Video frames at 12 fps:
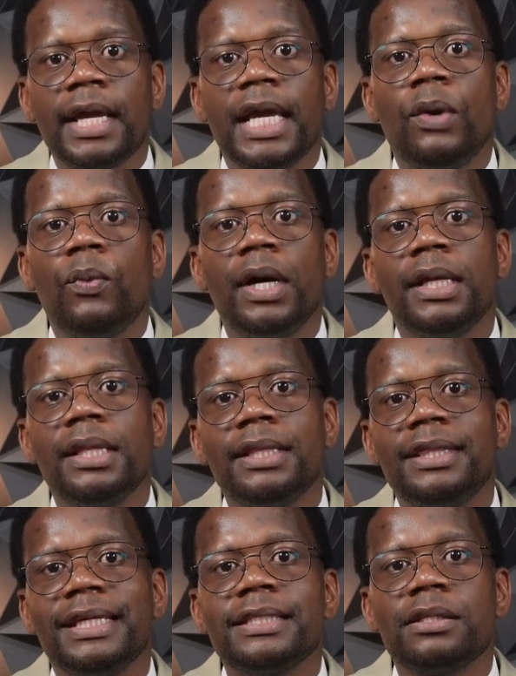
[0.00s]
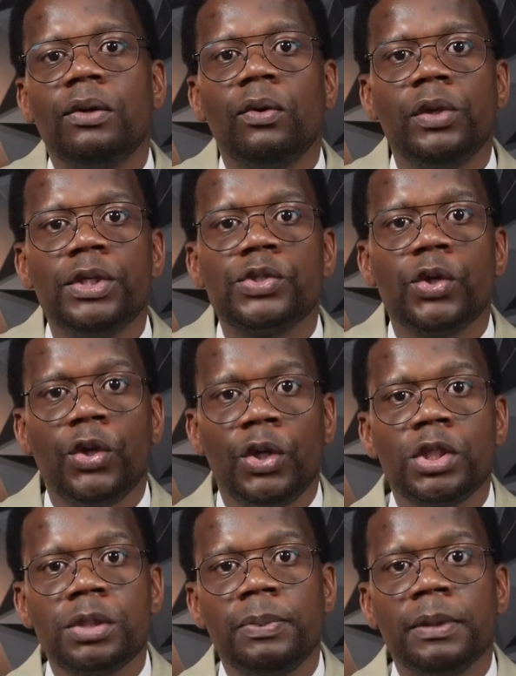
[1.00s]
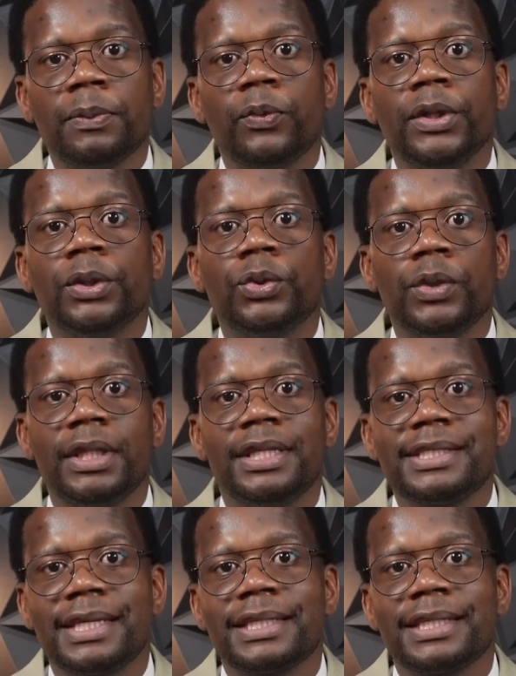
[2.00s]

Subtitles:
And one of the things I always urge people when doing this